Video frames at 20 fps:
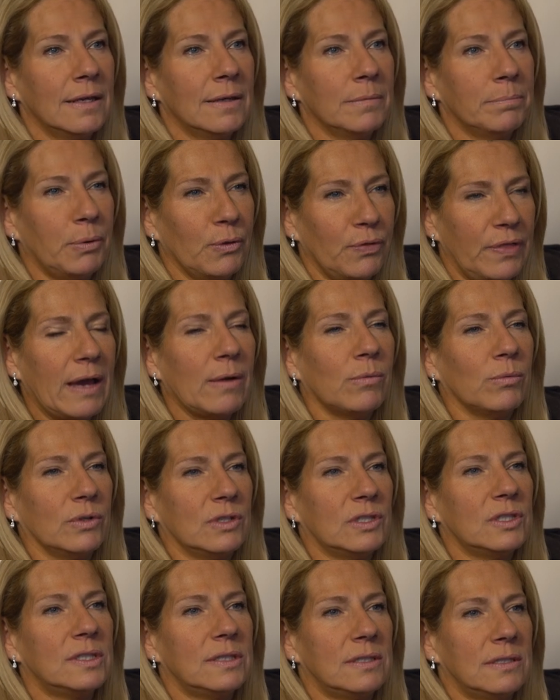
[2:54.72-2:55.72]
but that
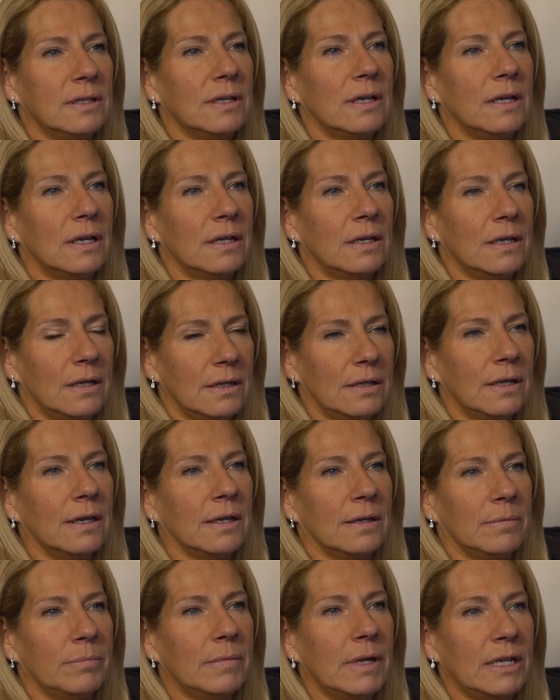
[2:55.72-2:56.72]
was
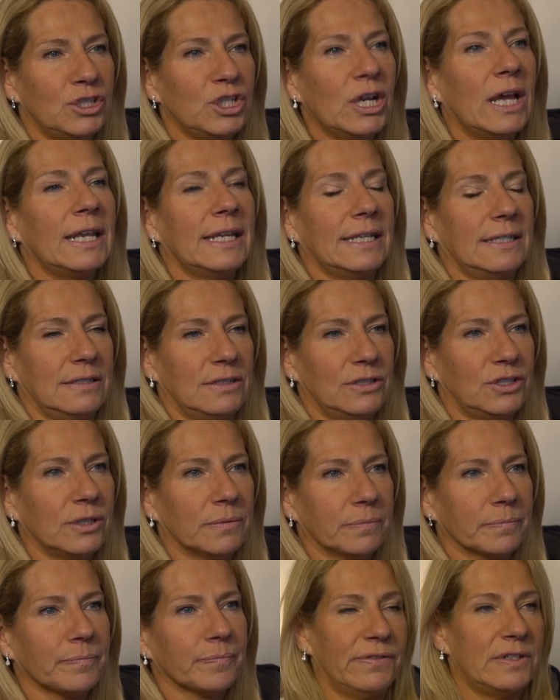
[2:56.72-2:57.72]
a
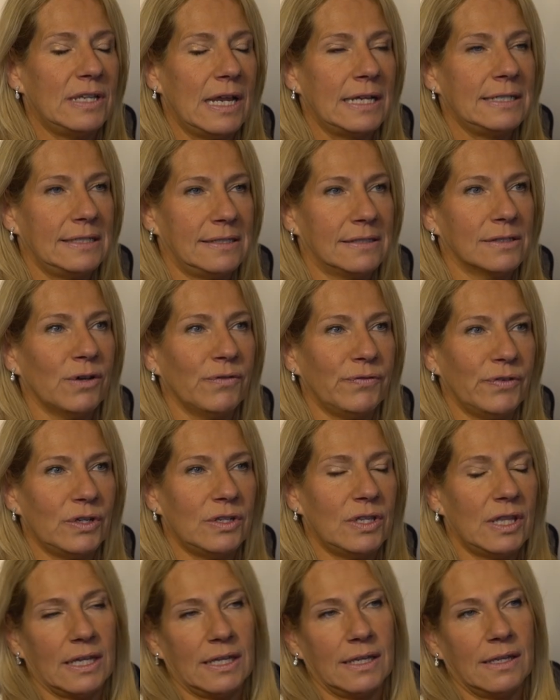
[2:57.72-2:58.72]
challenge. I
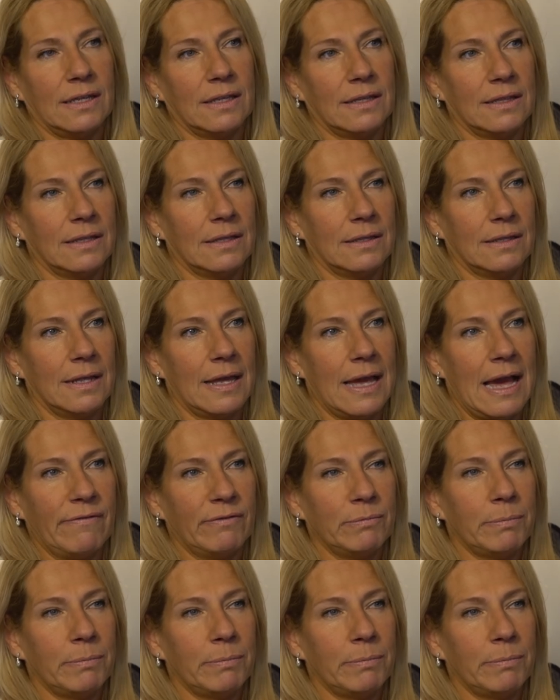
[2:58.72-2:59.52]
discovered that having